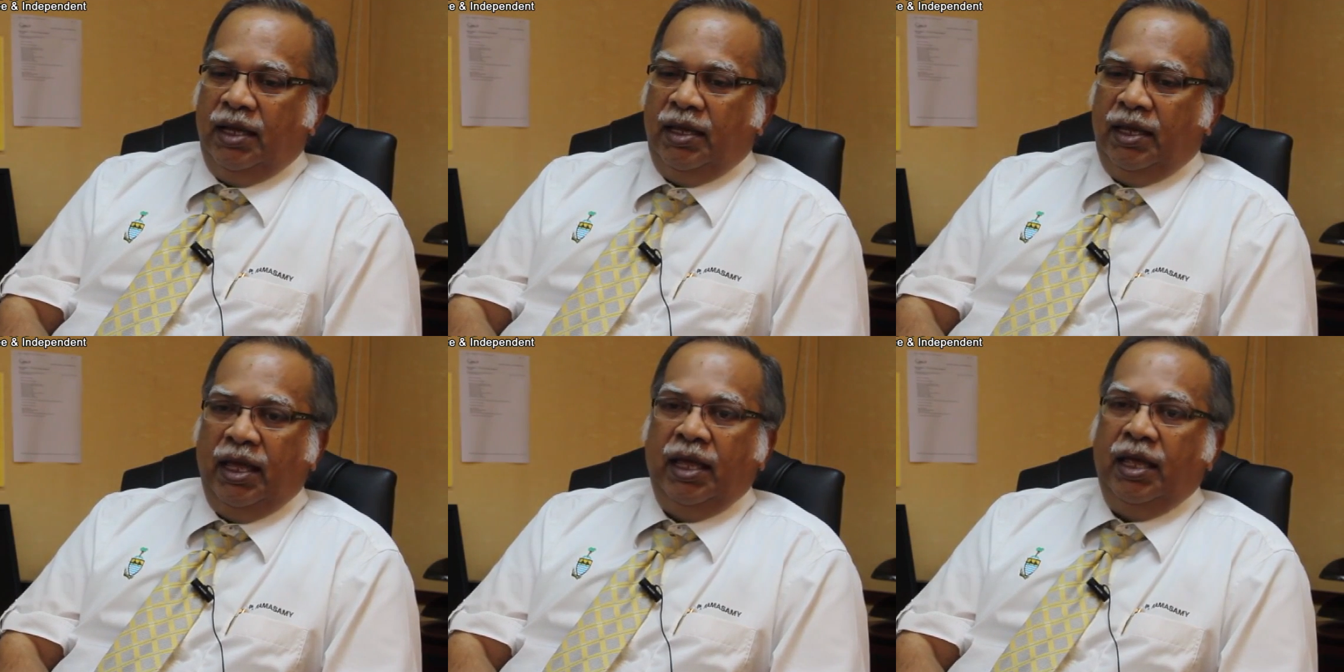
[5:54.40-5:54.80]

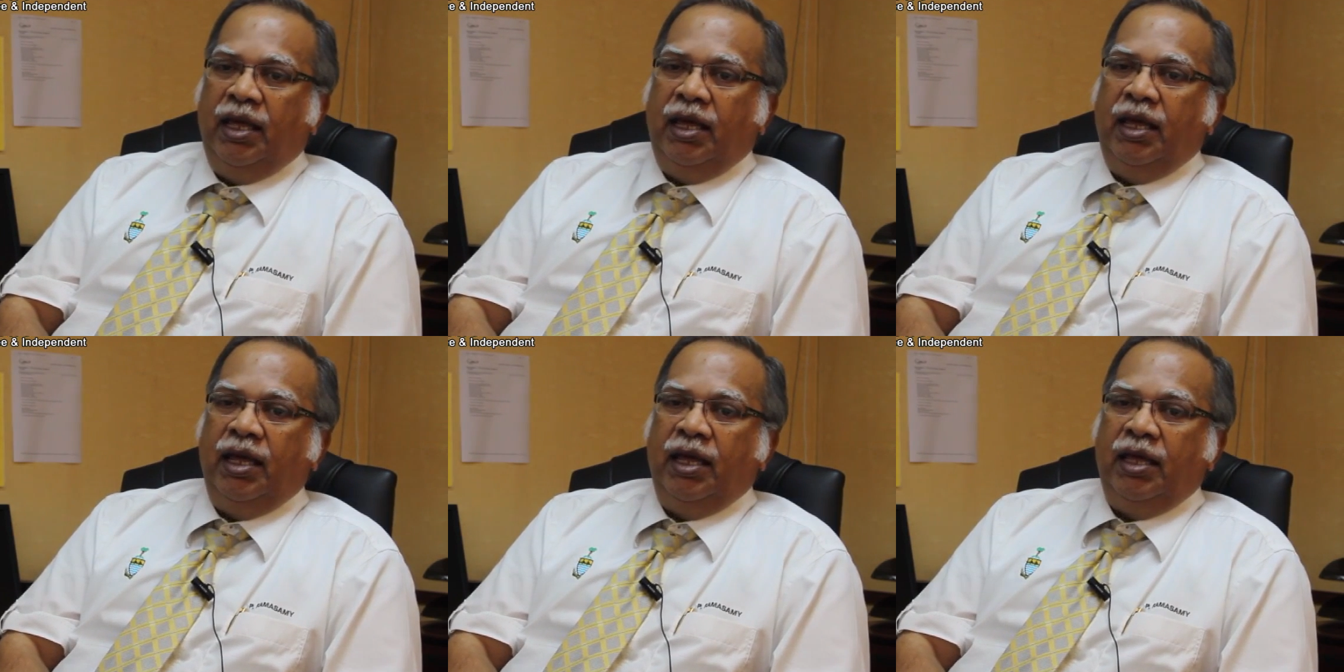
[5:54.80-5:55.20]

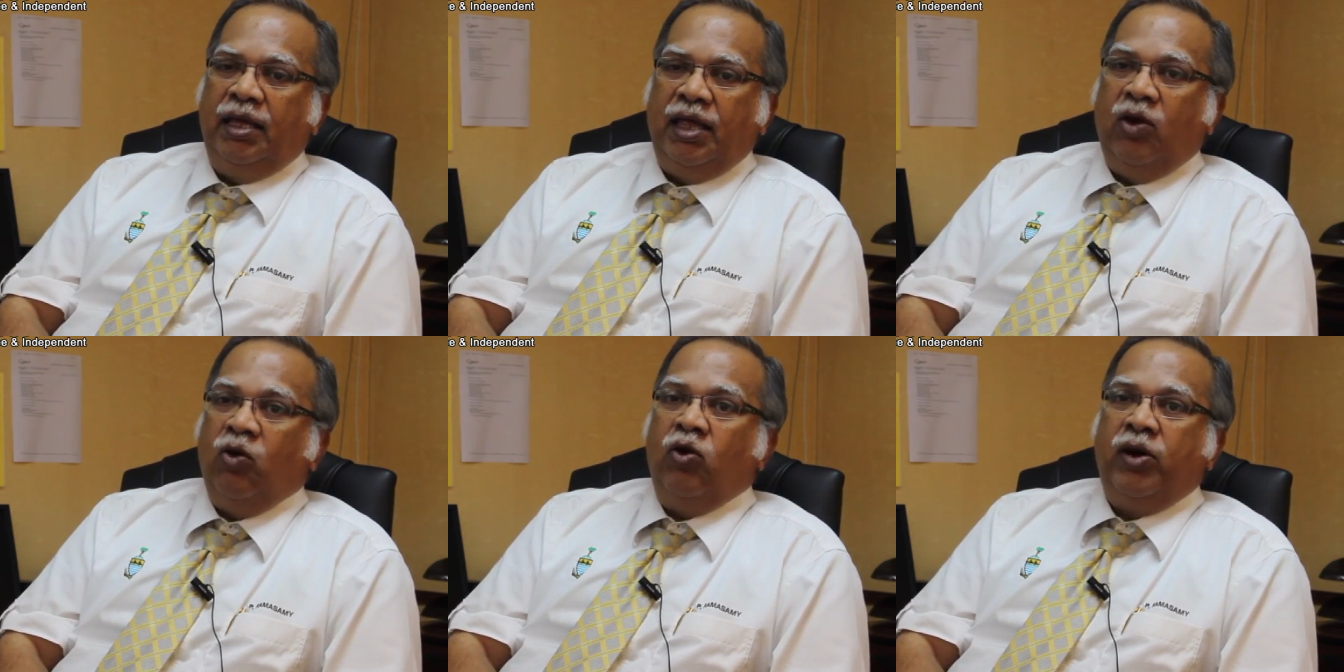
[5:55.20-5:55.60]

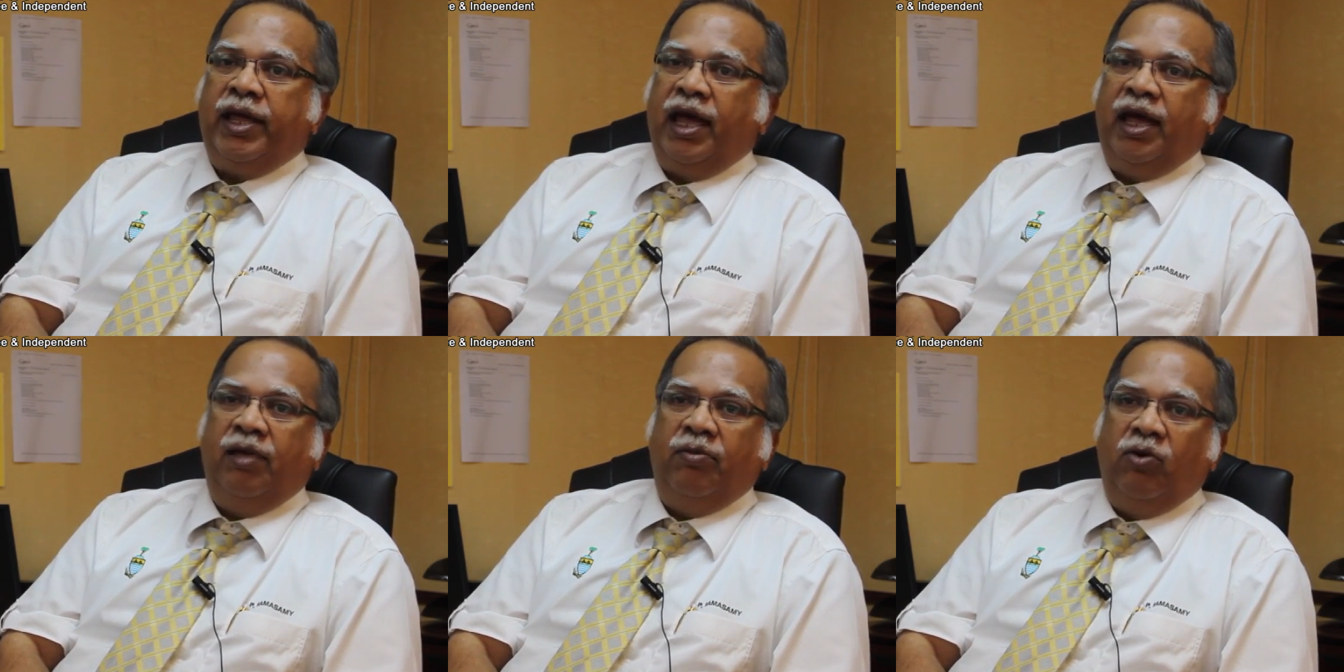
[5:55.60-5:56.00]
They don't
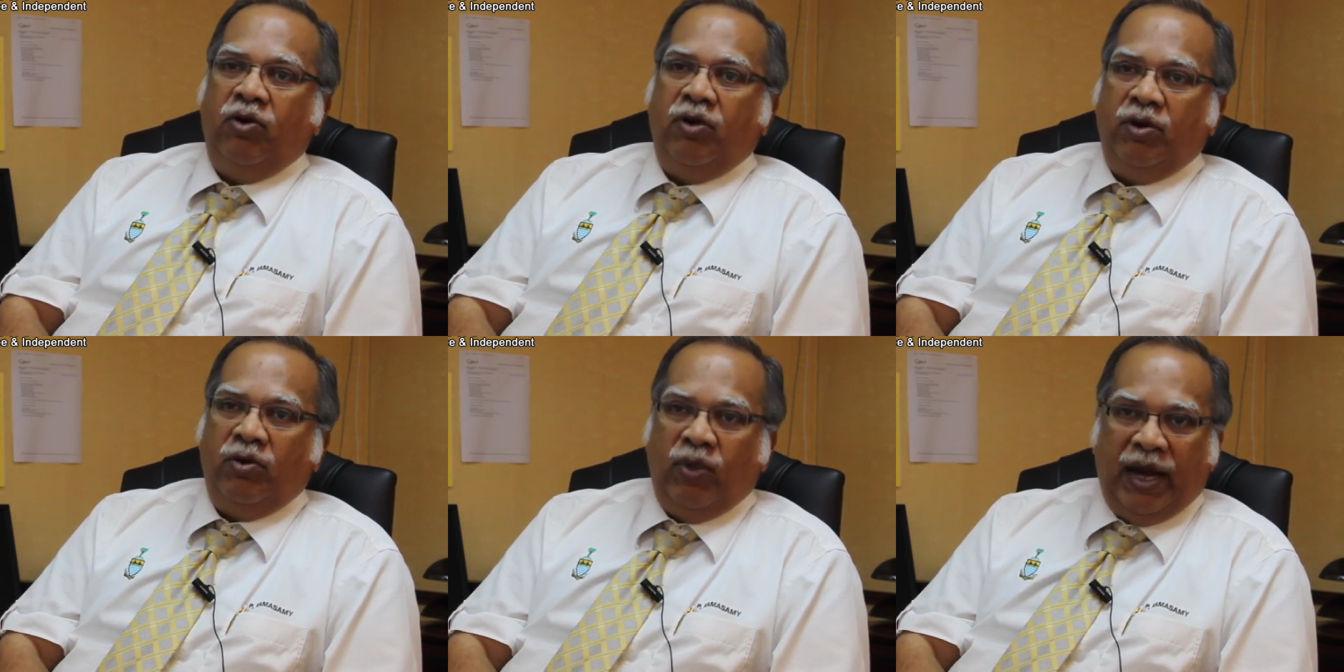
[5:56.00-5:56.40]
care
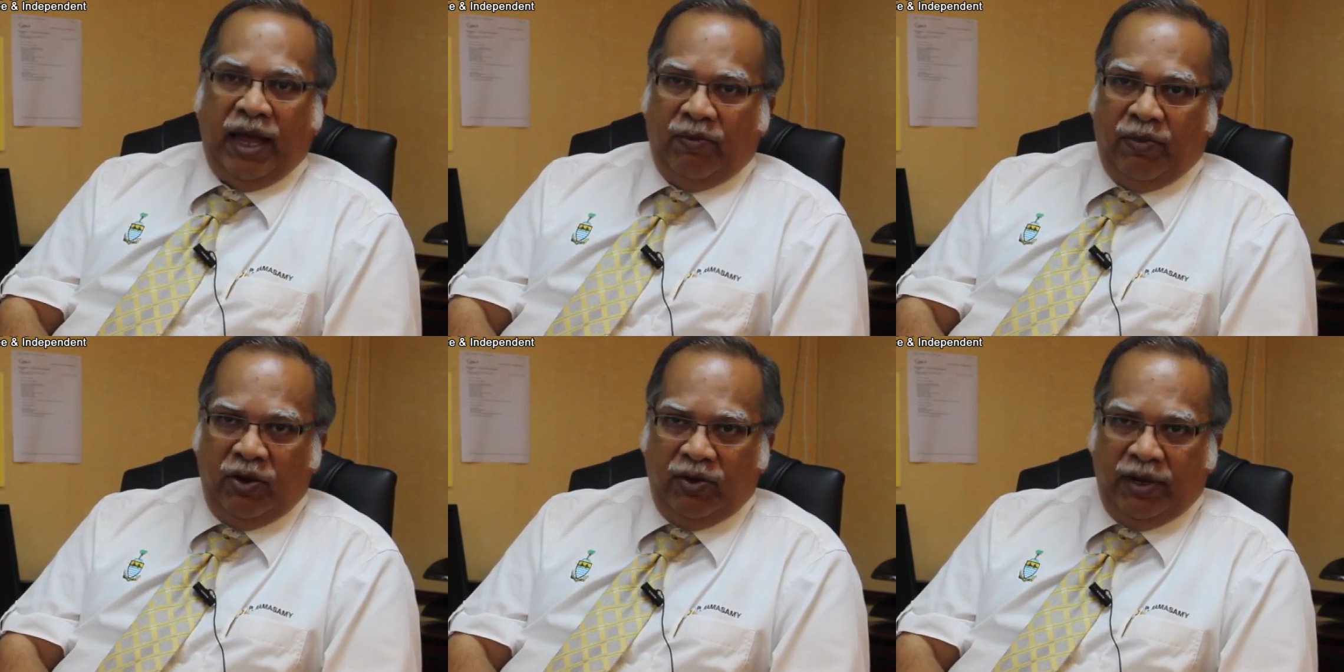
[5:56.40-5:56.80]
about what
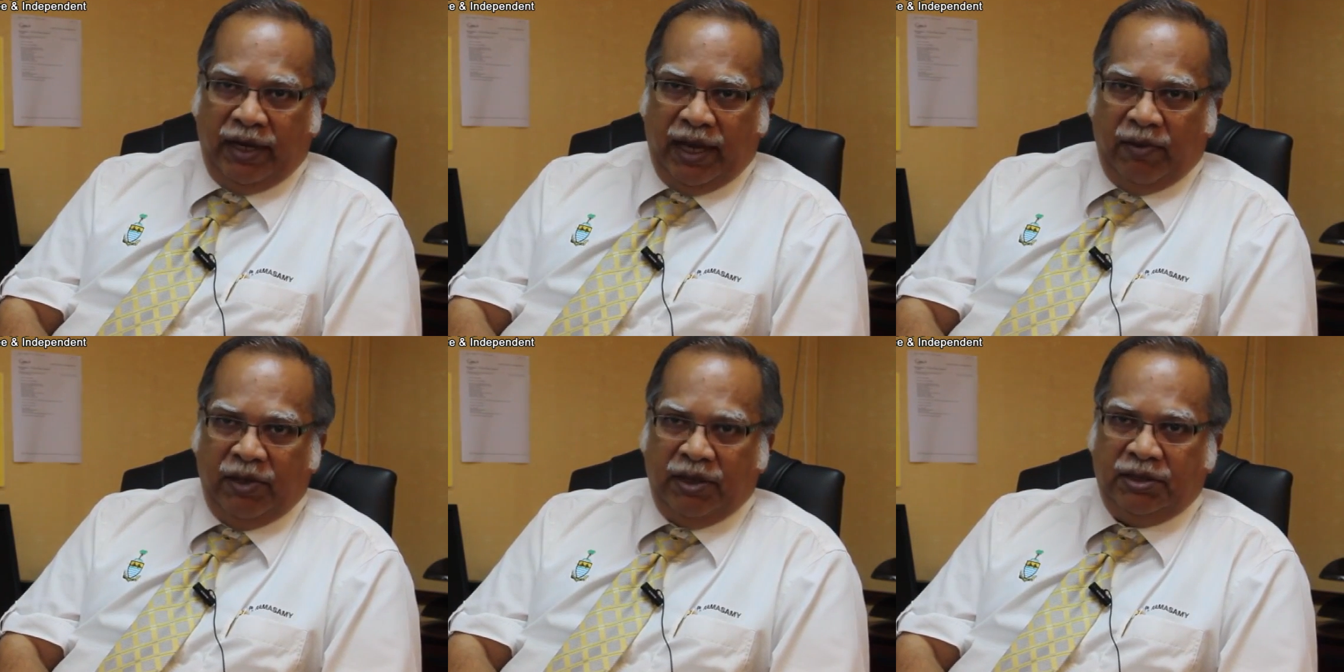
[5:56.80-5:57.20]
happened to the
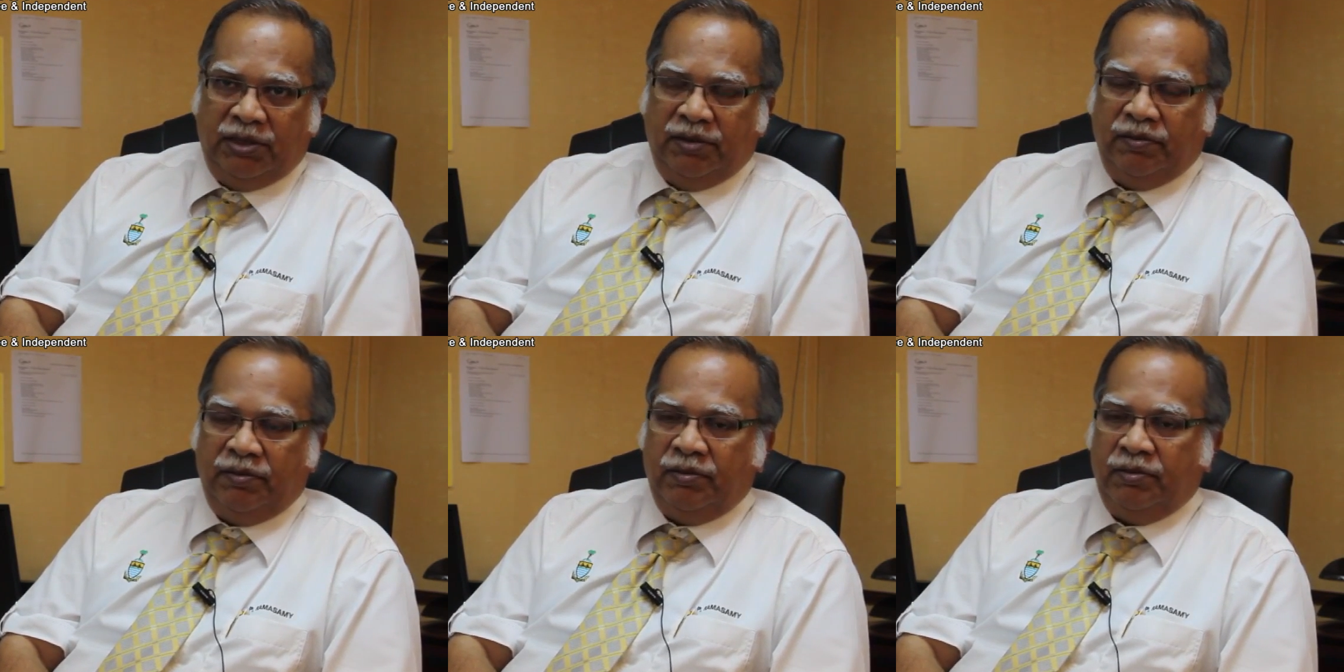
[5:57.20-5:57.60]
Tamils,